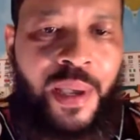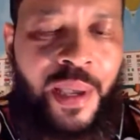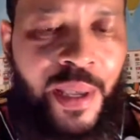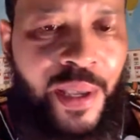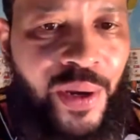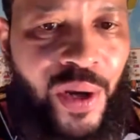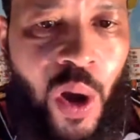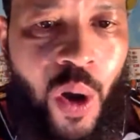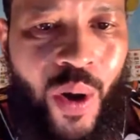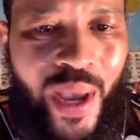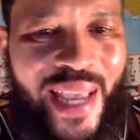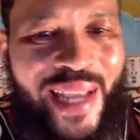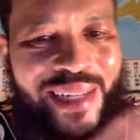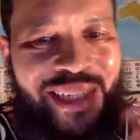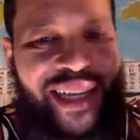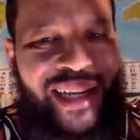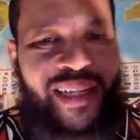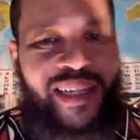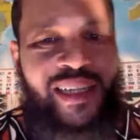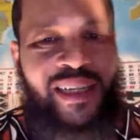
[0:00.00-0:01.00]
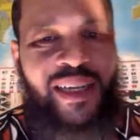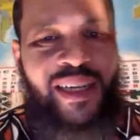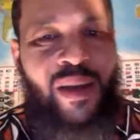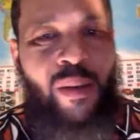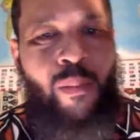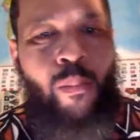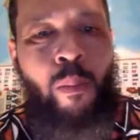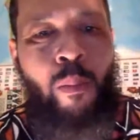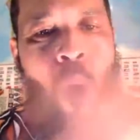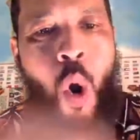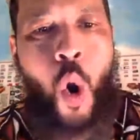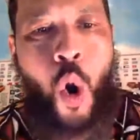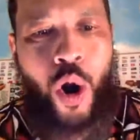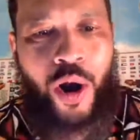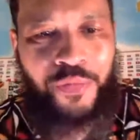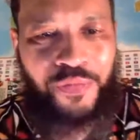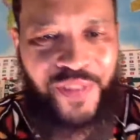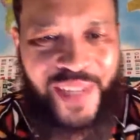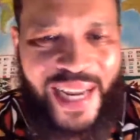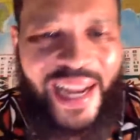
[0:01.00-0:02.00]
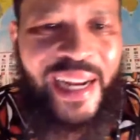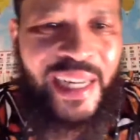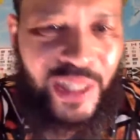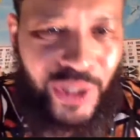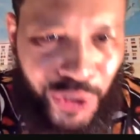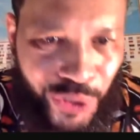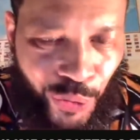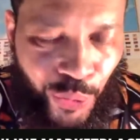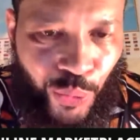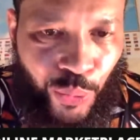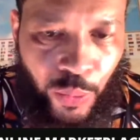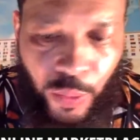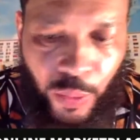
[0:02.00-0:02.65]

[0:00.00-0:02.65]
you know, it didn't morphed into.